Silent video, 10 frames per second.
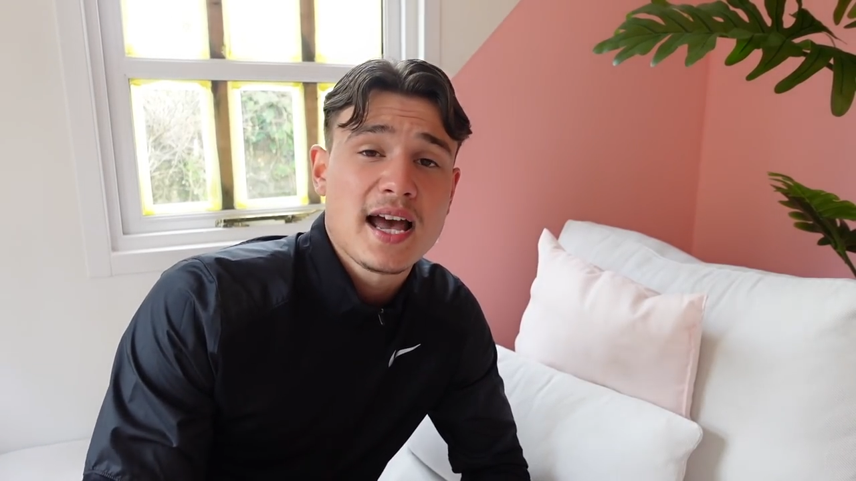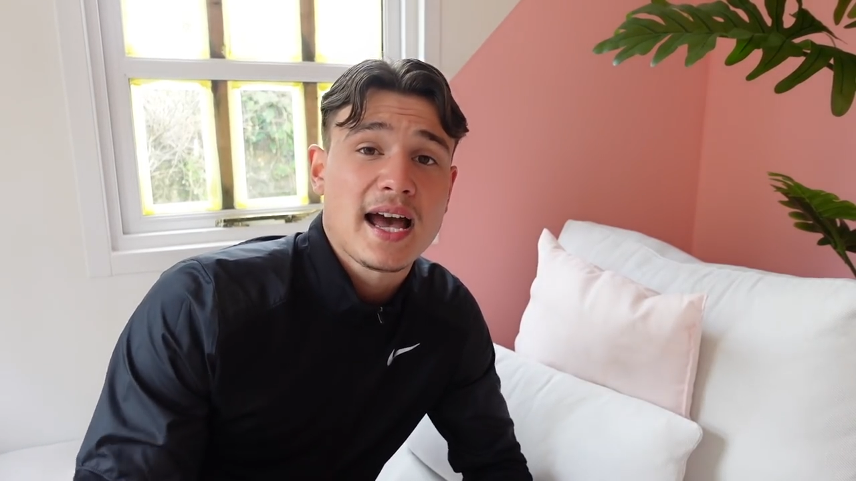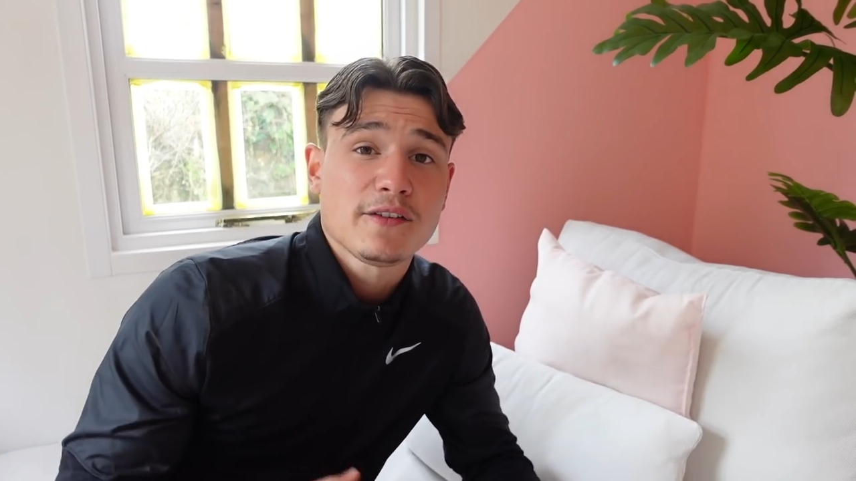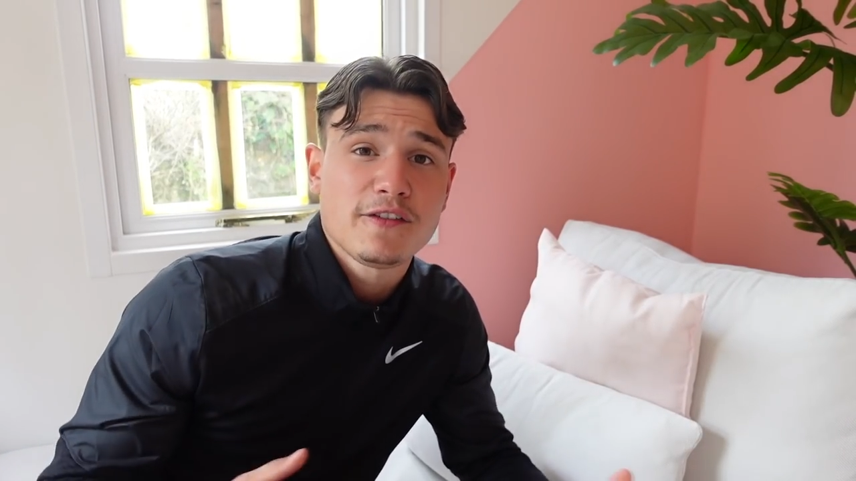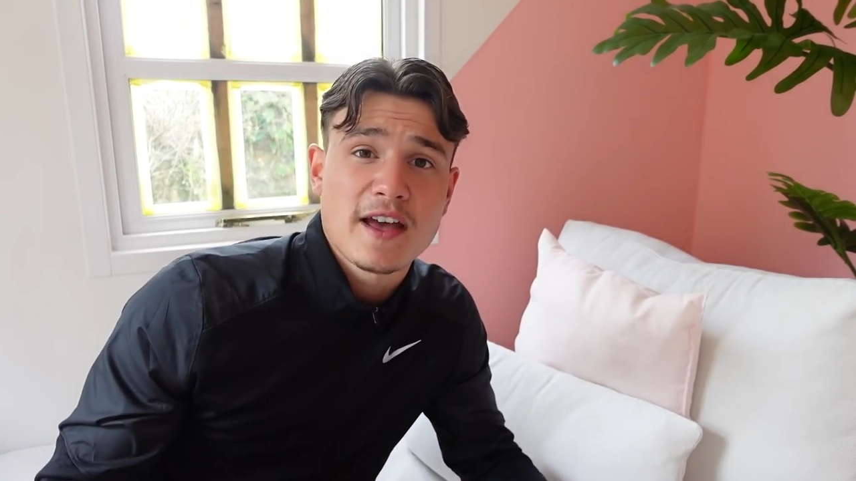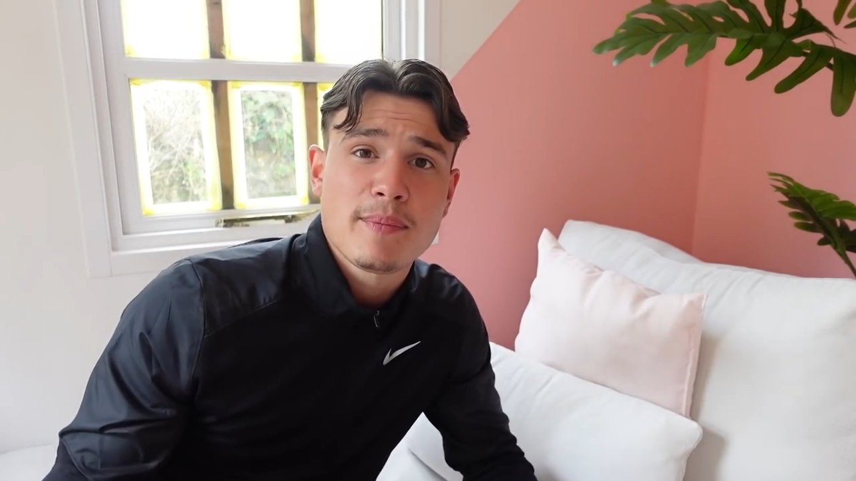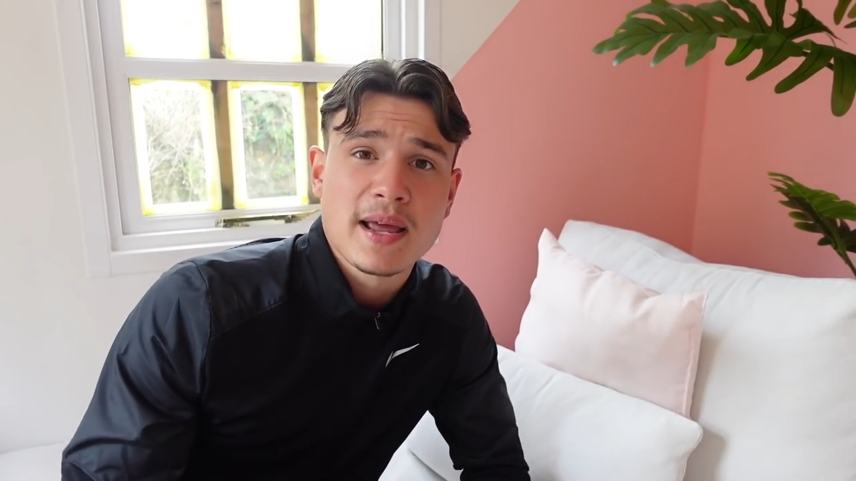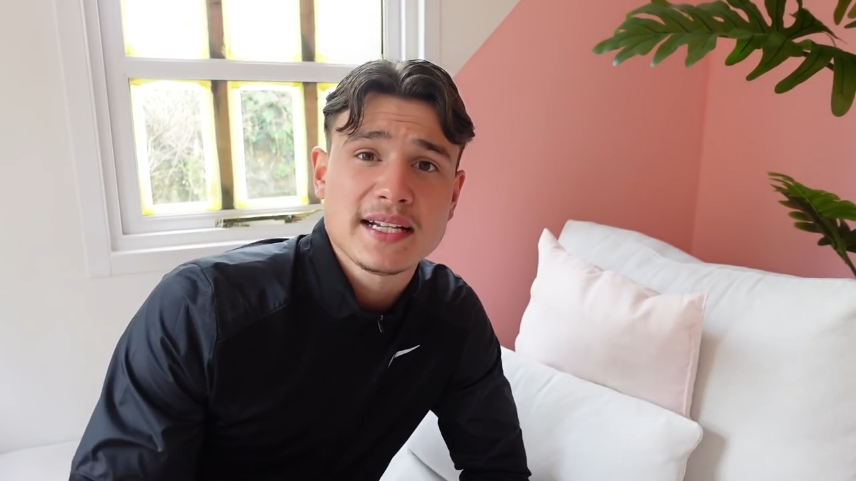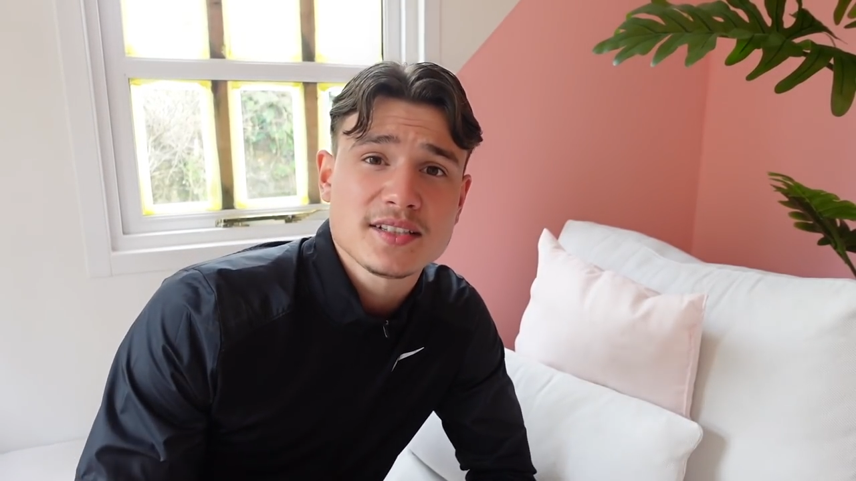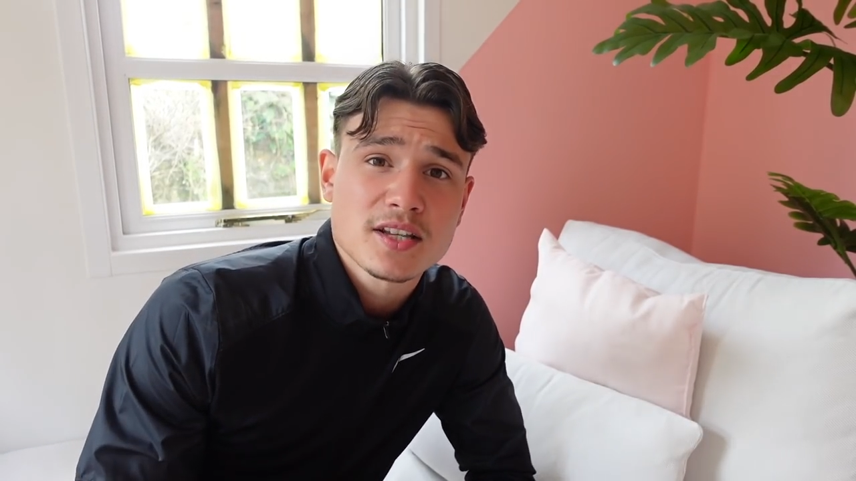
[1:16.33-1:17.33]
And fair
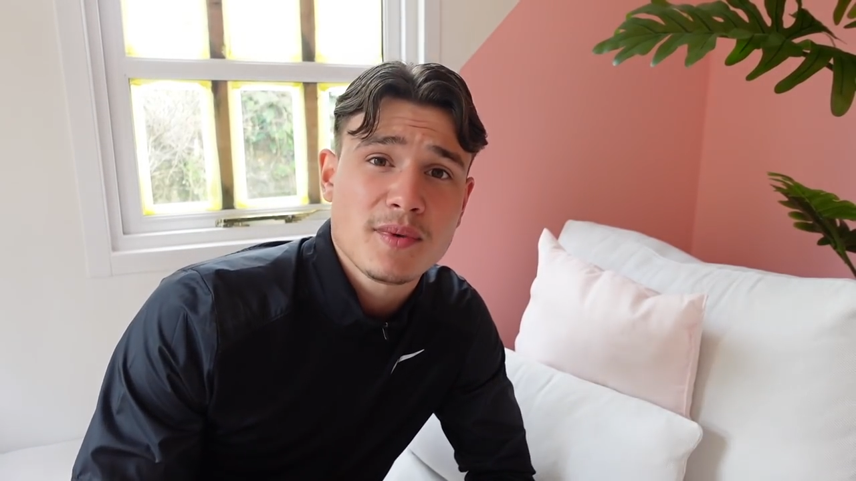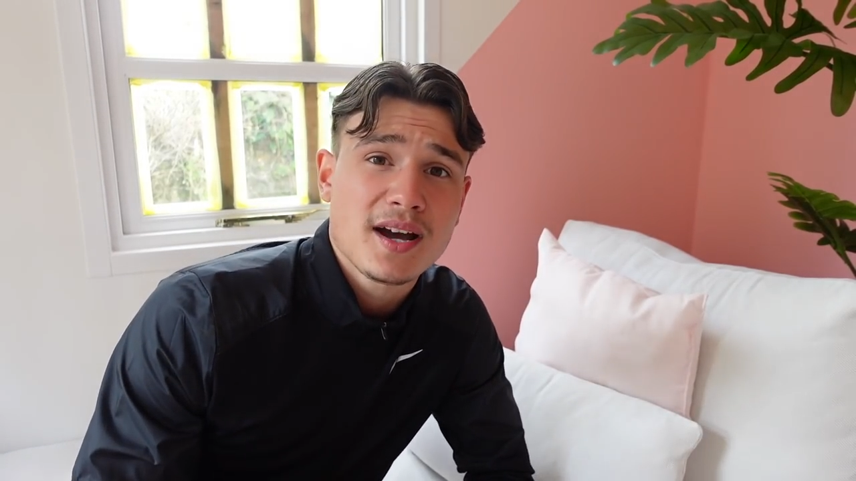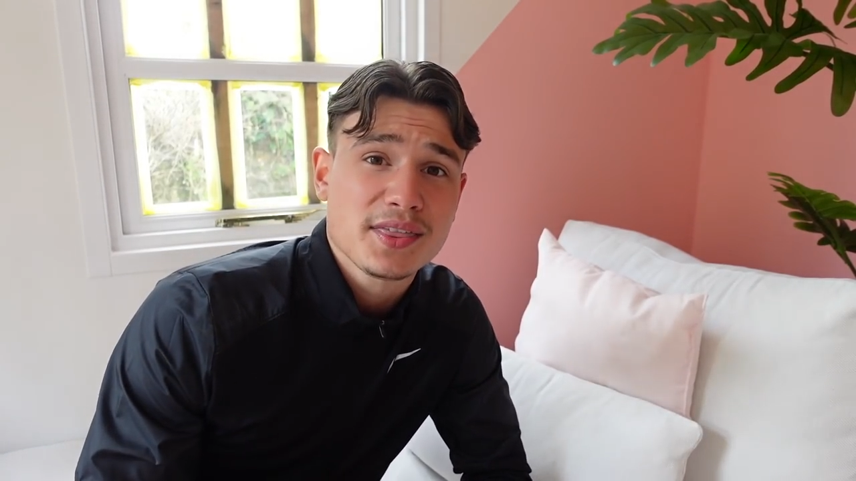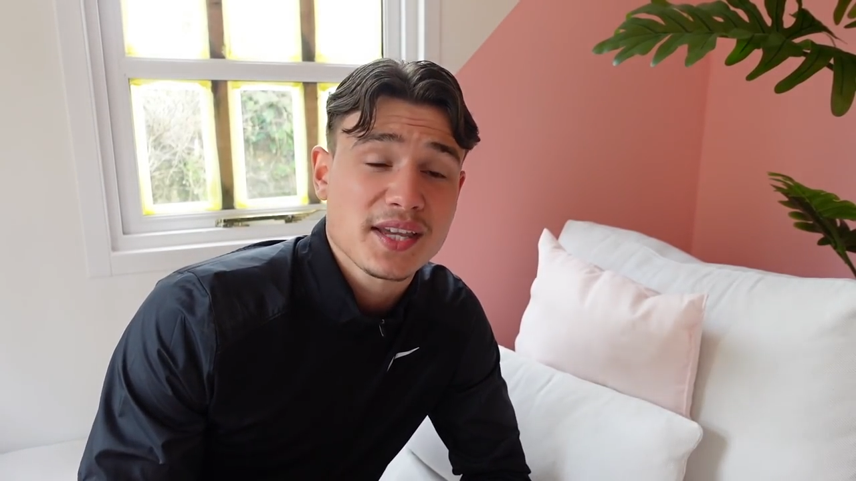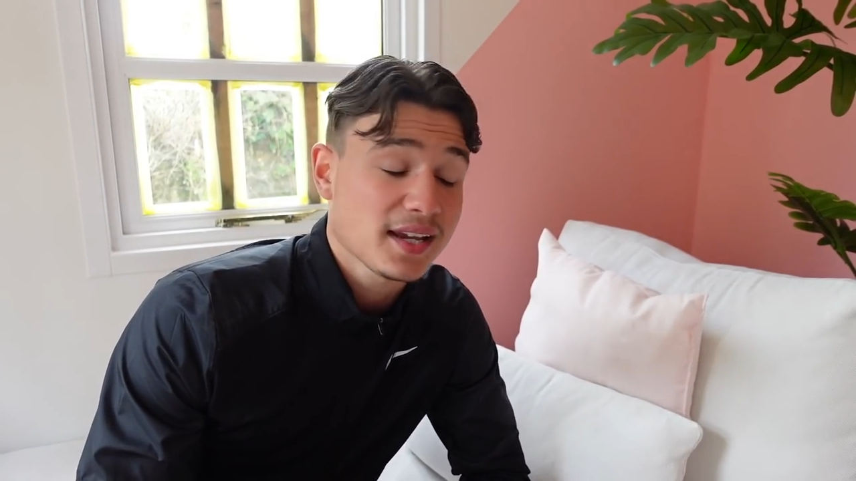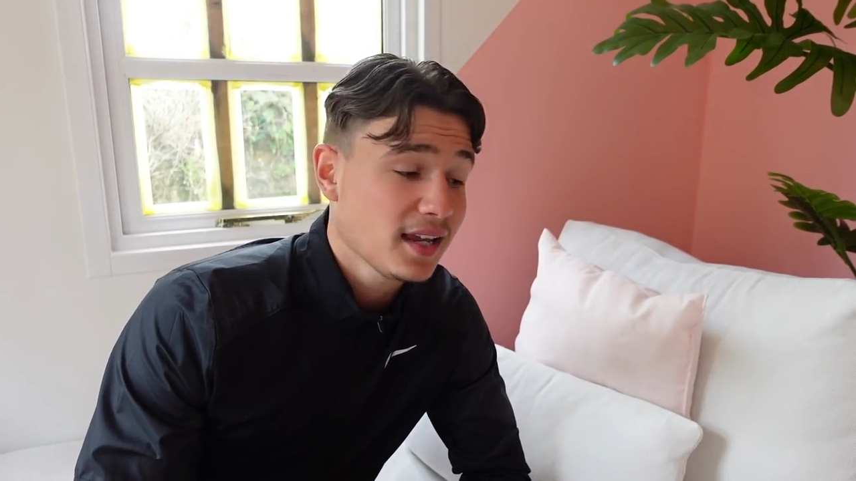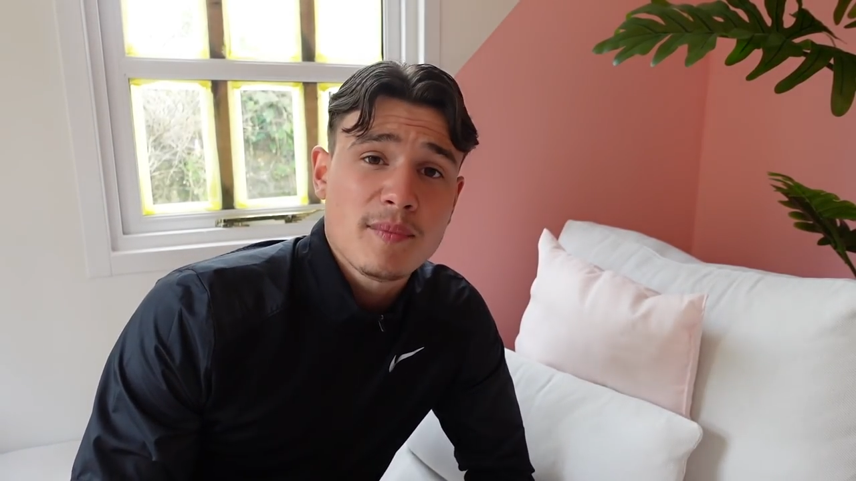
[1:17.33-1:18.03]
play to them, I think